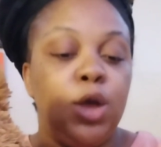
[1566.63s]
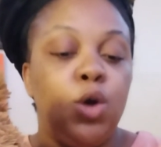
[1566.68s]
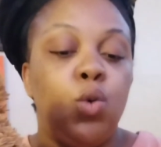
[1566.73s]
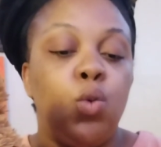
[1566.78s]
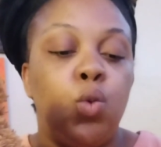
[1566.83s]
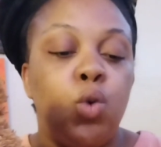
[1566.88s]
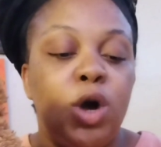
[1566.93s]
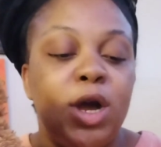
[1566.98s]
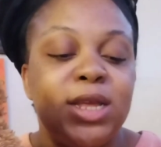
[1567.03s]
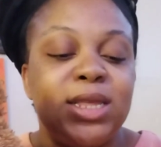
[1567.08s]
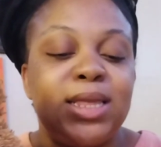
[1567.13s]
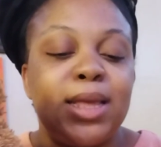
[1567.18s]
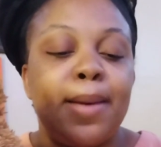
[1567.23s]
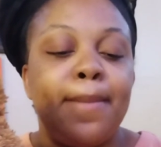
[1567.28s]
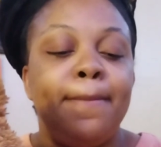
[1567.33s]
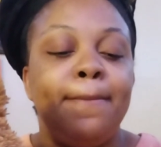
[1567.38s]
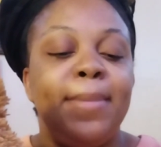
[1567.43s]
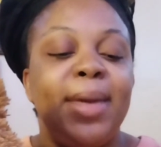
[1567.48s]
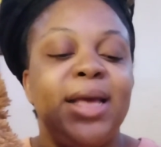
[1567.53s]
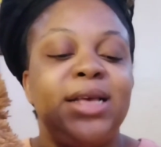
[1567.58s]
What
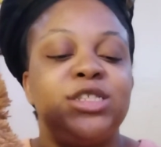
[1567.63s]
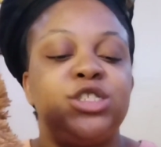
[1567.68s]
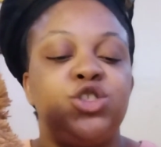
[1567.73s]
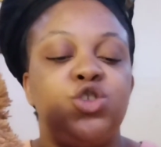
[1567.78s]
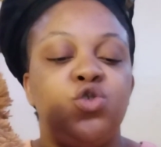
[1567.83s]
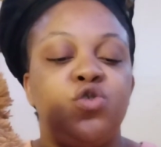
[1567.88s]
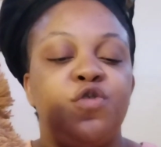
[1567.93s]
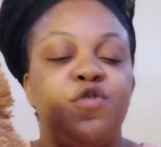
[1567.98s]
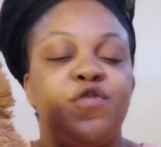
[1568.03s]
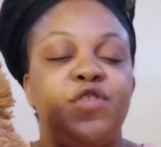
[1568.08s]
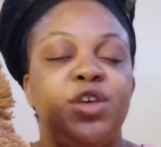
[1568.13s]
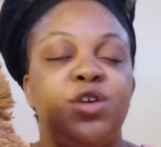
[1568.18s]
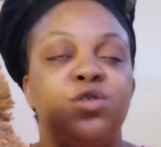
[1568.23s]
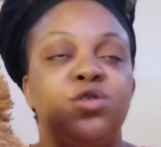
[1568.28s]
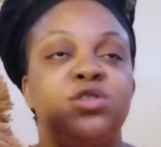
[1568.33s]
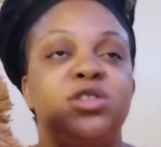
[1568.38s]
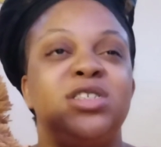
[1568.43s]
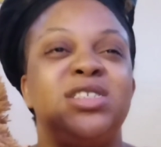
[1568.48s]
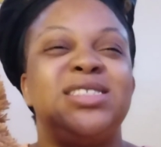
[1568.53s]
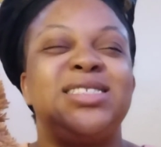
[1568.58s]
makes you
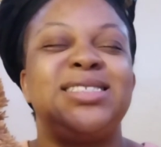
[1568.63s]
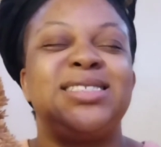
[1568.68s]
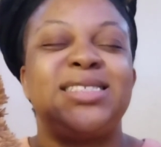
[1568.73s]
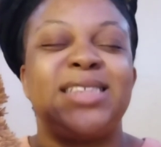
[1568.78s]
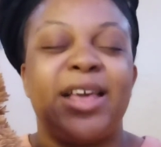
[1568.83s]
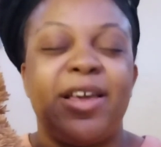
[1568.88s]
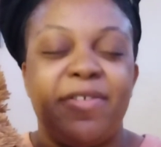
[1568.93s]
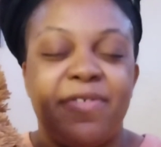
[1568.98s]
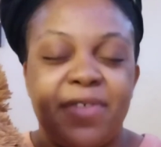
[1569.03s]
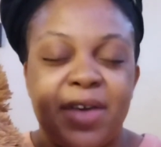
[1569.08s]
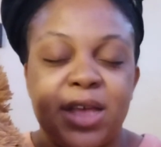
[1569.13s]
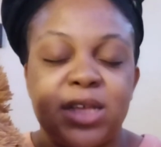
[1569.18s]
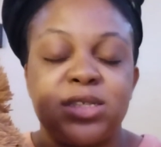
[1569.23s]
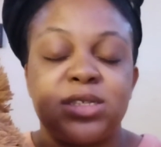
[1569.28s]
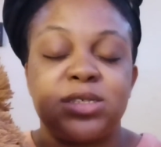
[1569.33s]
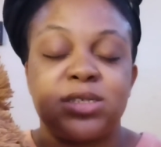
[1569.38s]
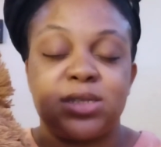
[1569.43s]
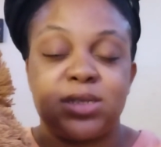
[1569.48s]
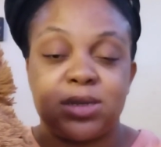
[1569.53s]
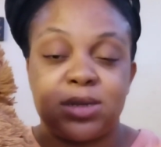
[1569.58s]
feel the
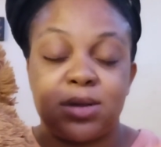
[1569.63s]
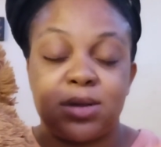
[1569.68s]
safest?